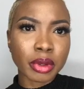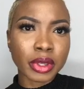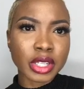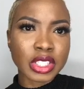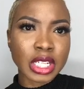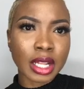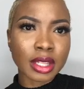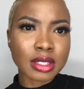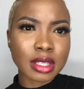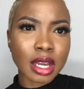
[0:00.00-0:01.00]
billion
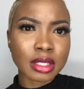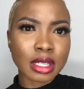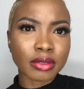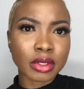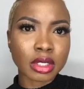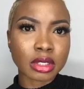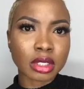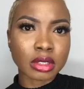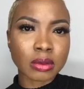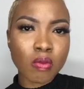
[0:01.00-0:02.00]
challenge. Contact for
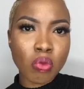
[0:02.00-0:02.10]
details.